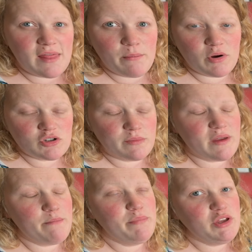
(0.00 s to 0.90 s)
at the bottom.
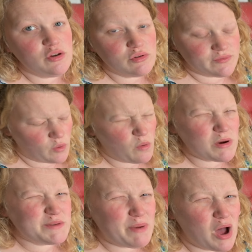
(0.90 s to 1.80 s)
They're beautiful,
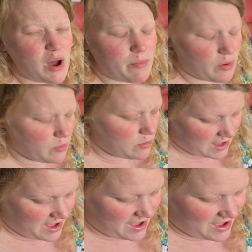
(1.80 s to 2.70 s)
almost purple.
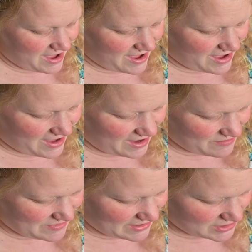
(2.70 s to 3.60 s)
How
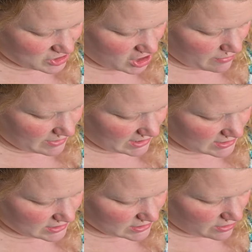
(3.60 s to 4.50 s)
many are
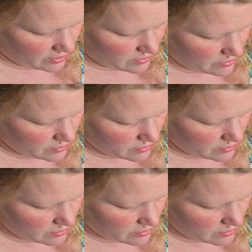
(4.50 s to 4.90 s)
germinated though?